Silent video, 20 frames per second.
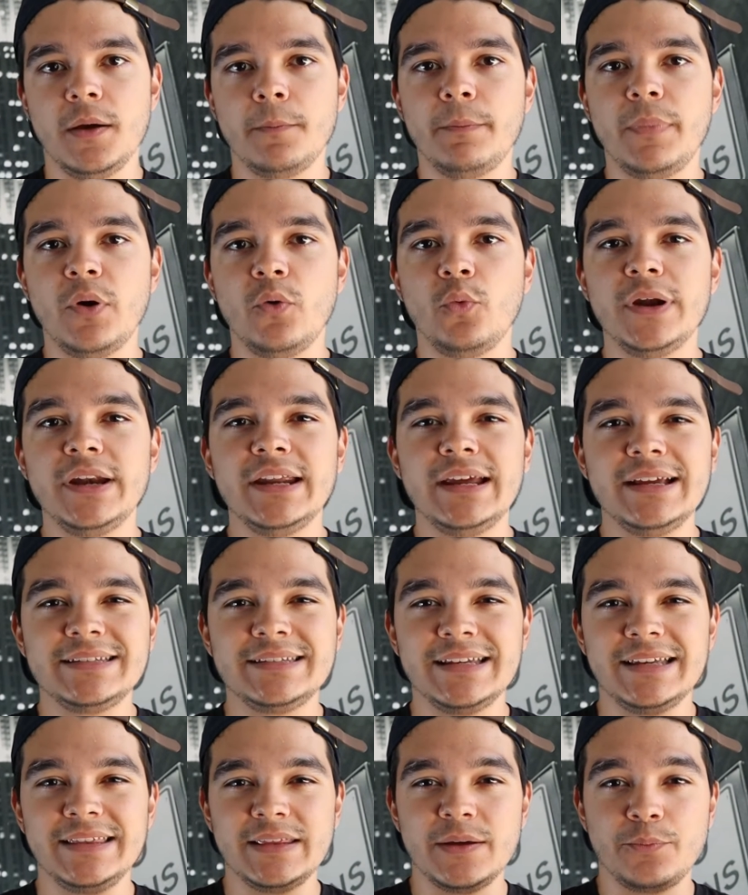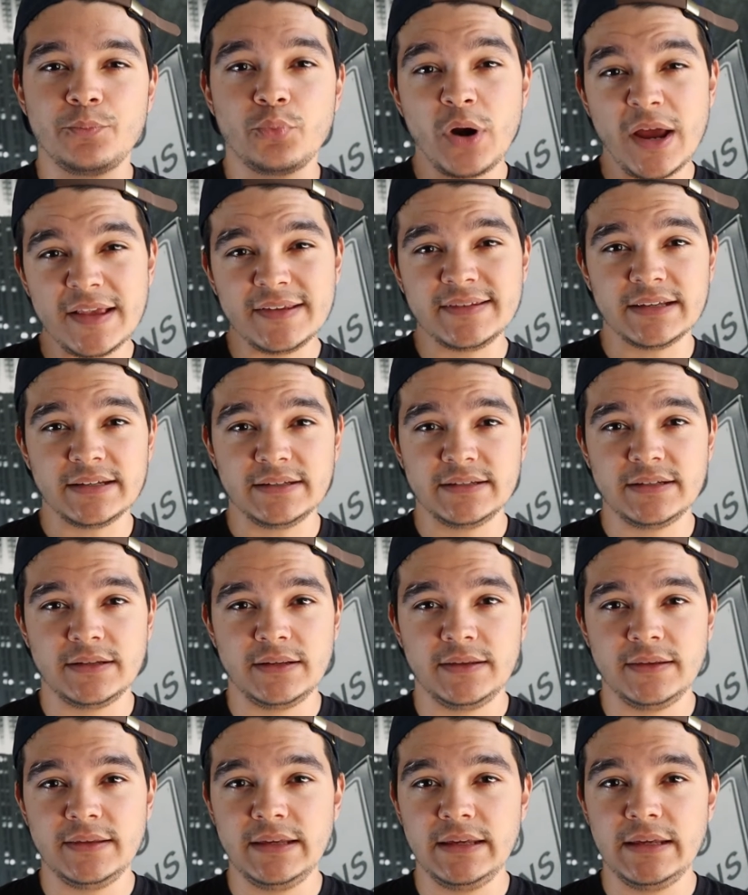But when it's in the present,
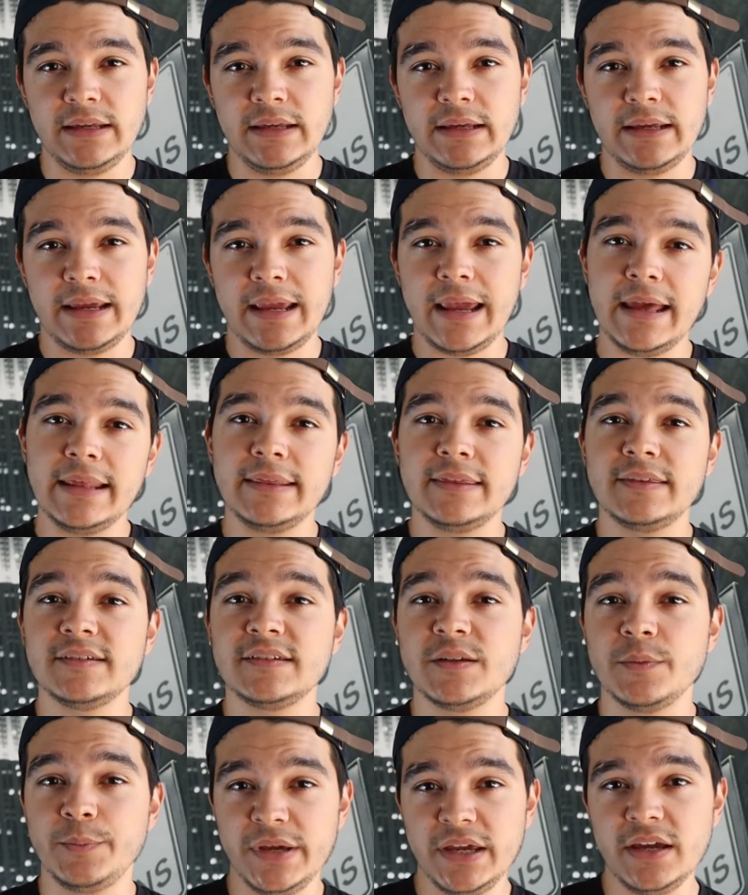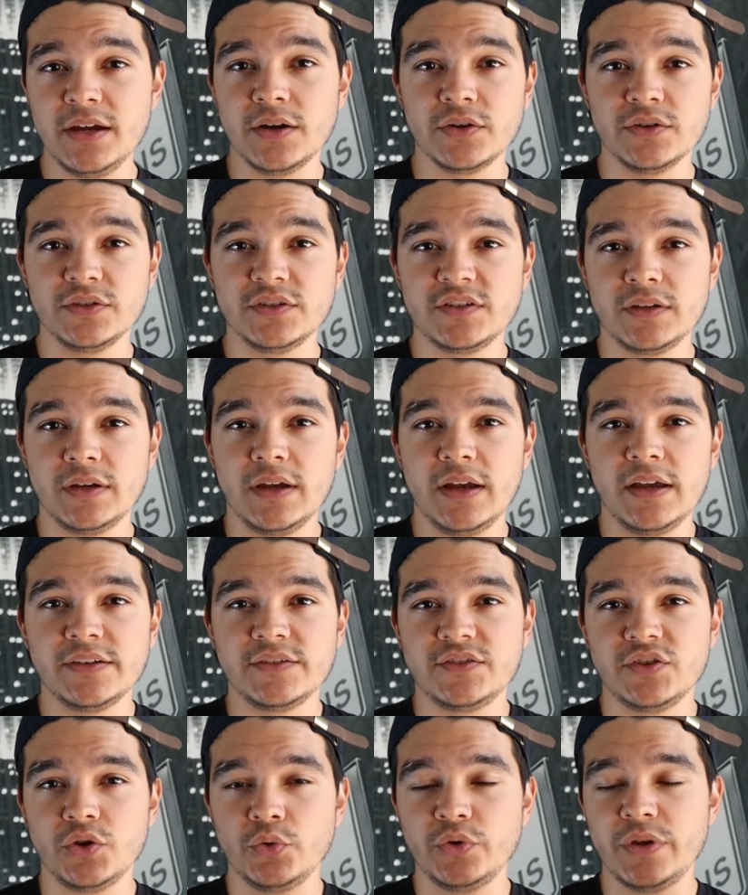the can disappears,
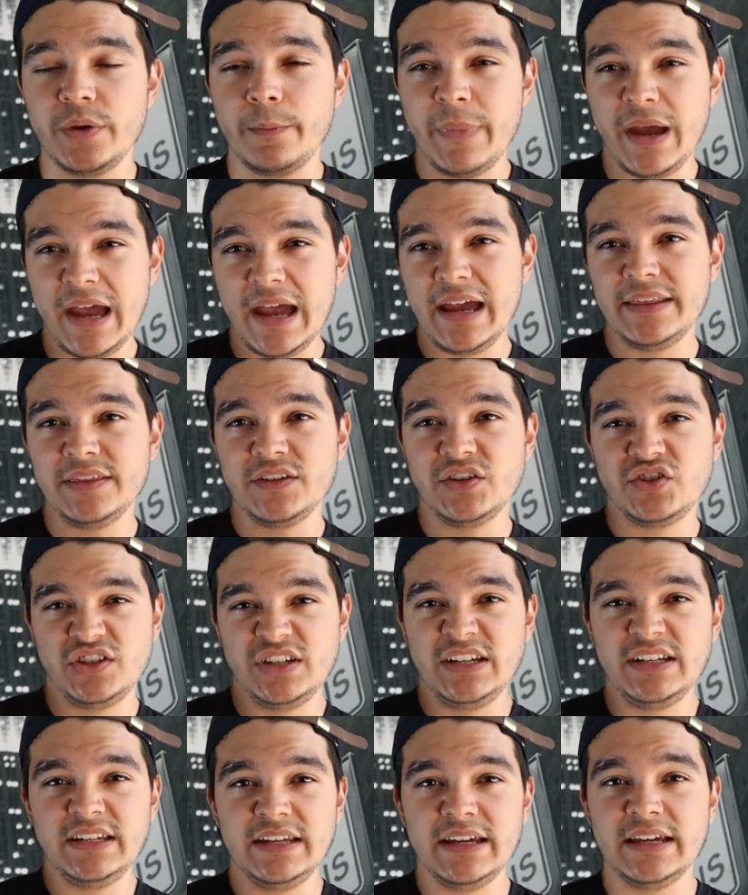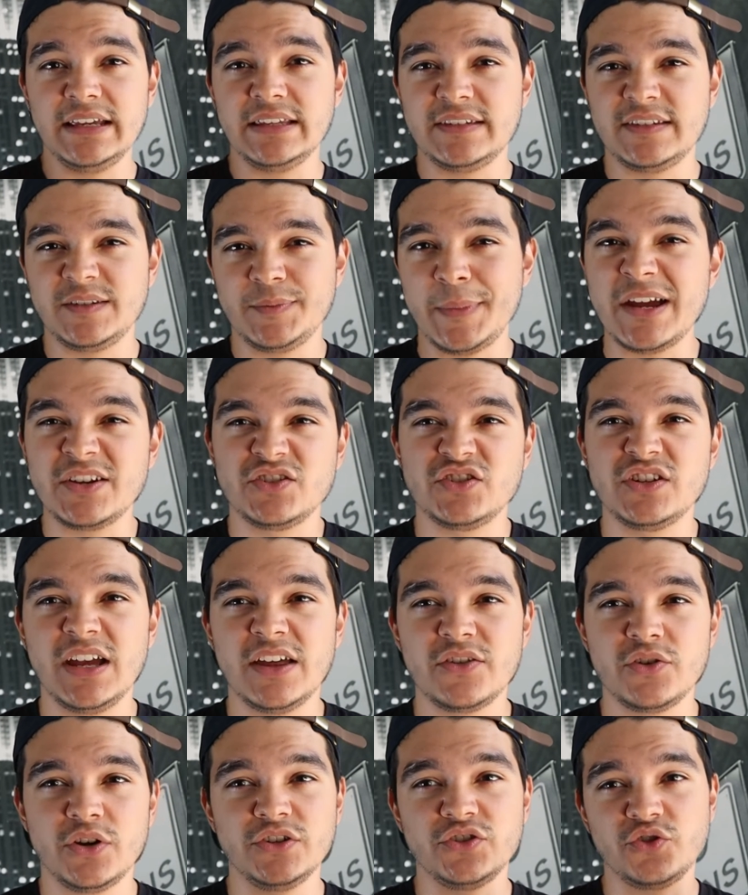so the ma and the sheen get smashed
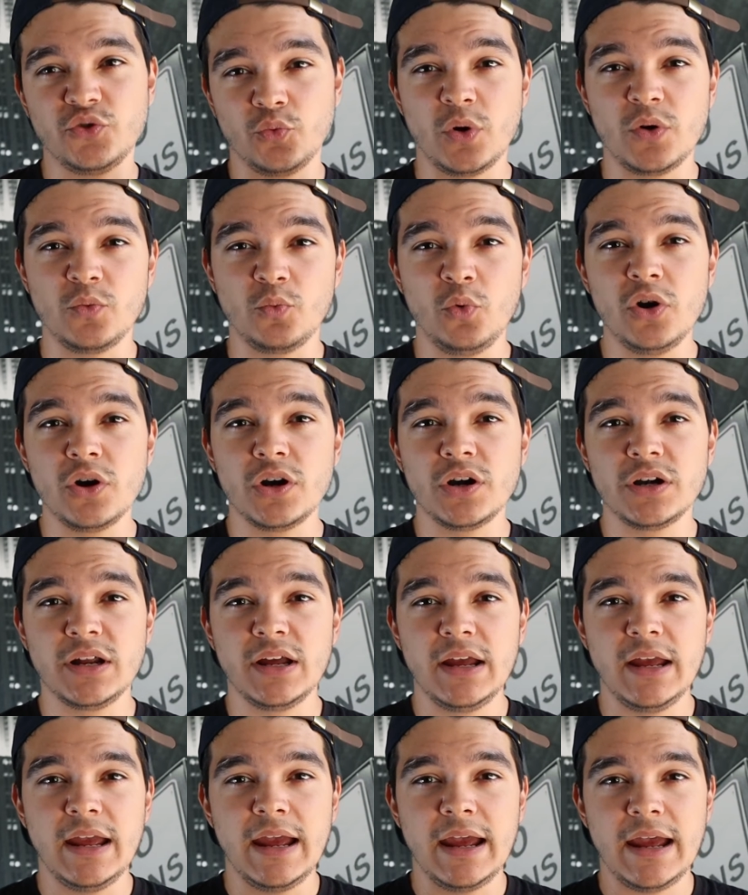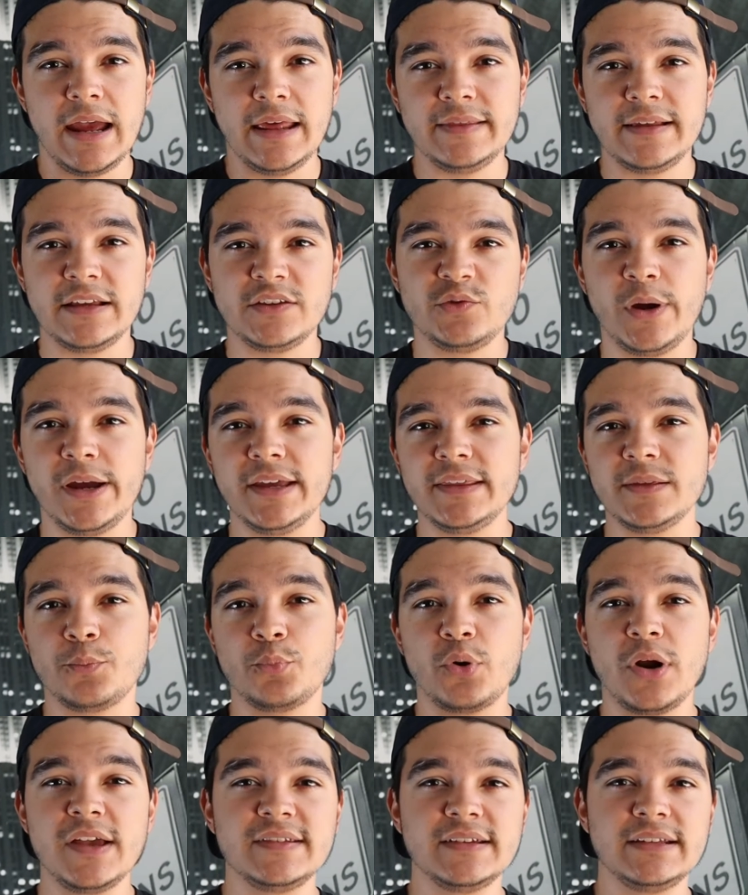together into one word, and that's why in the
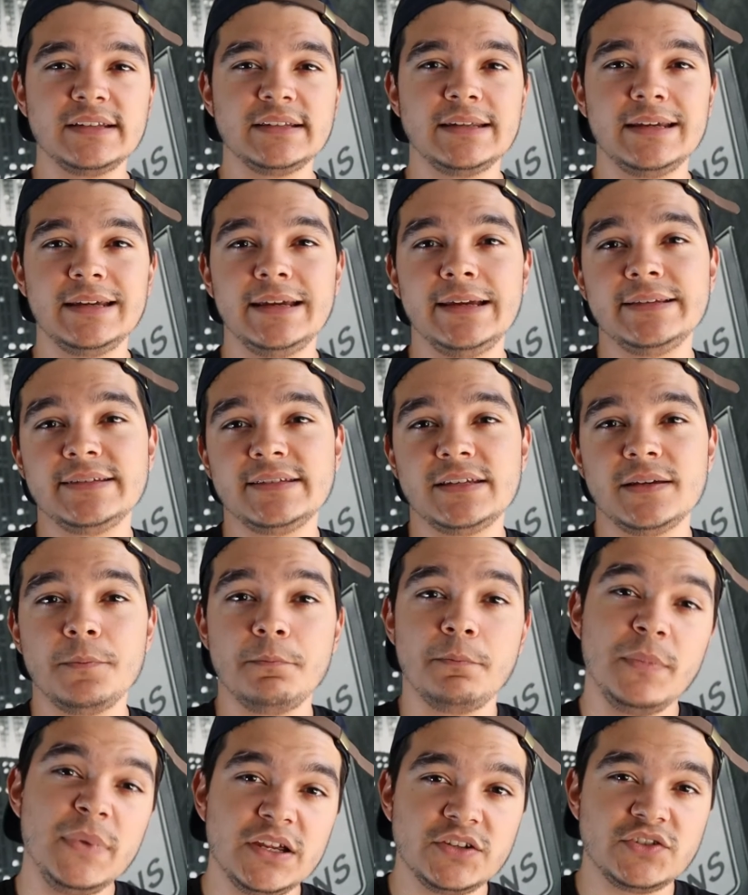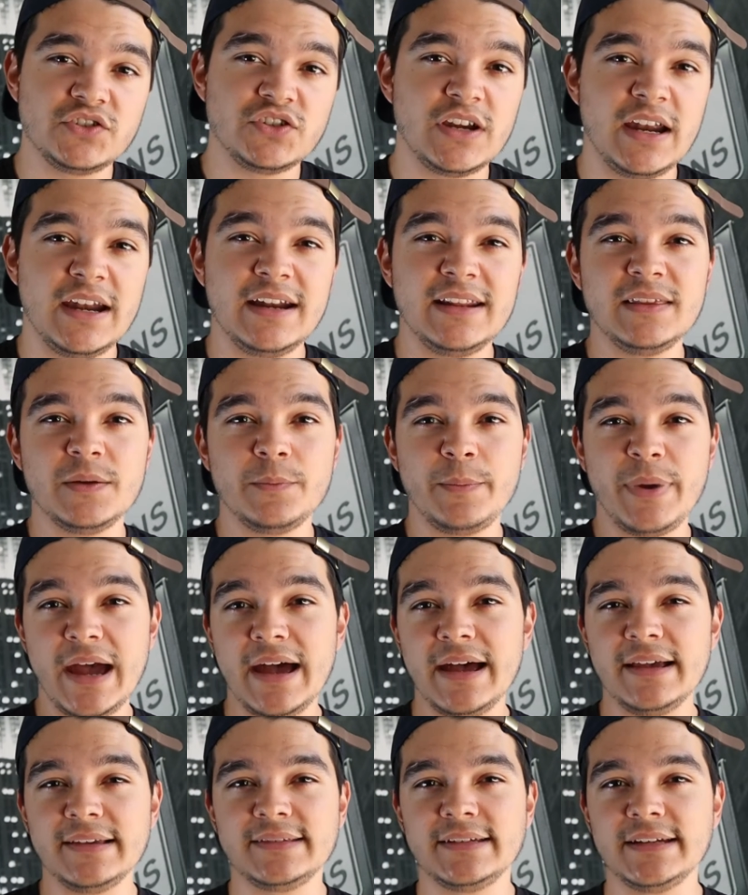present it's mish, and in the
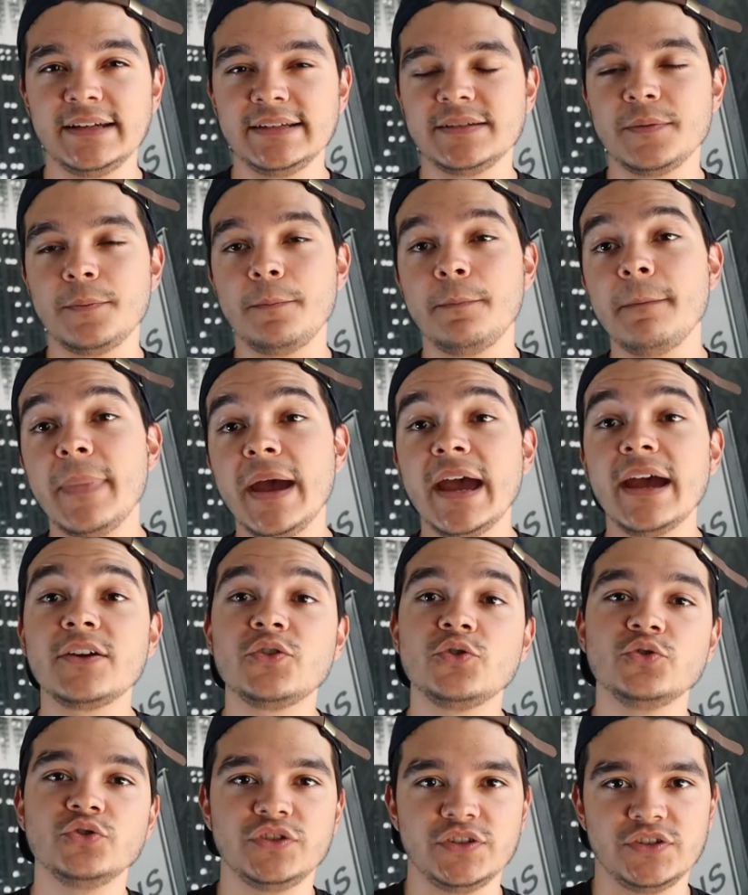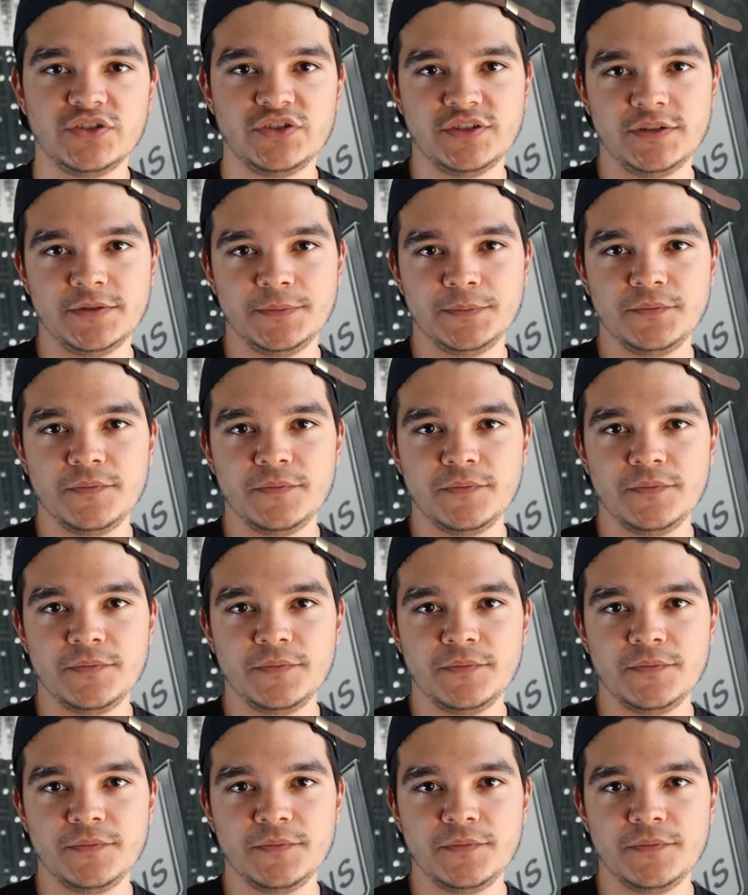past it's ma kuntish.